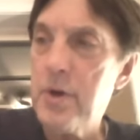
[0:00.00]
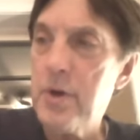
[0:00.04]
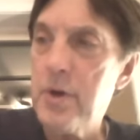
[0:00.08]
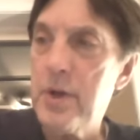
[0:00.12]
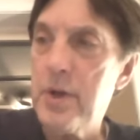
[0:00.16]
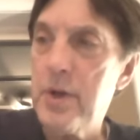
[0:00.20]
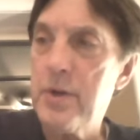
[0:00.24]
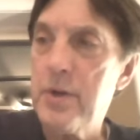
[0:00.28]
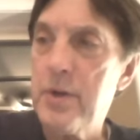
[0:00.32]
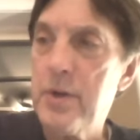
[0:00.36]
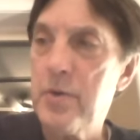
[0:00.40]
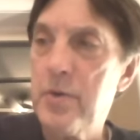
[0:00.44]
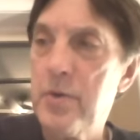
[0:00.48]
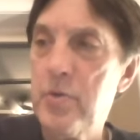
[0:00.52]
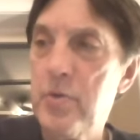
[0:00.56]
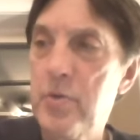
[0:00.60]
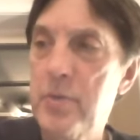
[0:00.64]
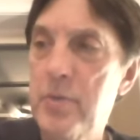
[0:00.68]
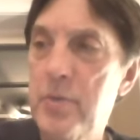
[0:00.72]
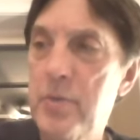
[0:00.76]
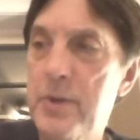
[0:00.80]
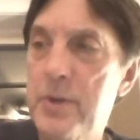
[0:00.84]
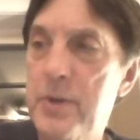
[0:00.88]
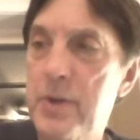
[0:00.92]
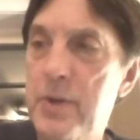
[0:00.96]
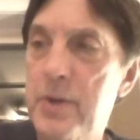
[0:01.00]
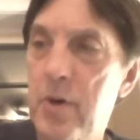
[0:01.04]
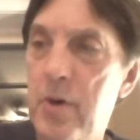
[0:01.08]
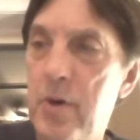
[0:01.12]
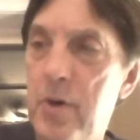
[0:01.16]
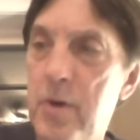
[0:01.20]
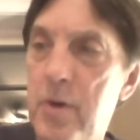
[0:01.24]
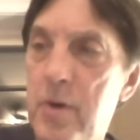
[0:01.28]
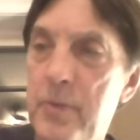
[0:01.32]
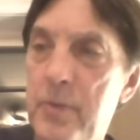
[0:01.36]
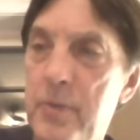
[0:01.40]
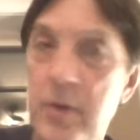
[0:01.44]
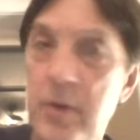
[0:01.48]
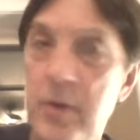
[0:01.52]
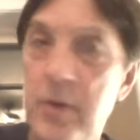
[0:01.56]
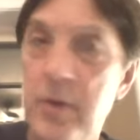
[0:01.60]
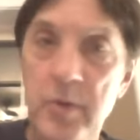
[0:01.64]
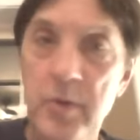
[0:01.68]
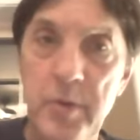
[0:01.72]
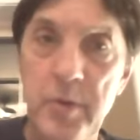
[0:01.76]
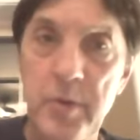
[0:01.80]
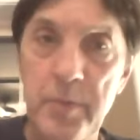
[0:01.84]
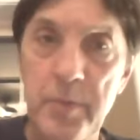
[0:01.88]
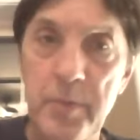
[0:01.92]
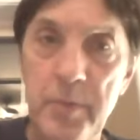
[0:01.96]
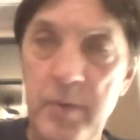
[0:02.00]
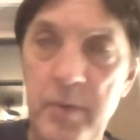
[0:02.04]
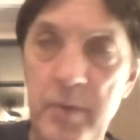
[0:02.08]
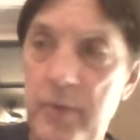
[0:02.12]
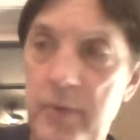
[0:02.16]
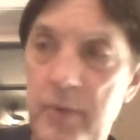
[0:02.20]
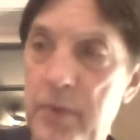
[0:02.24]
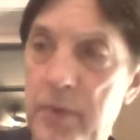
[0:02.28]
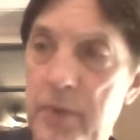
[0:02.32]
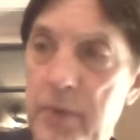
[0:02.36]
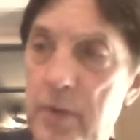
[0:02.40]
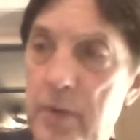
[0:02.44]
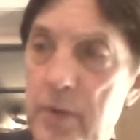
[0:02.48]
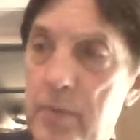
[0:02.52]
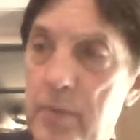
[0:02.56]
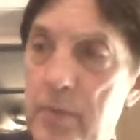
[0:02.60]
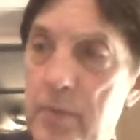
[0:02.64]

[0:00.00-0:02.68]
and to whom has the arm of the Lord been revealed?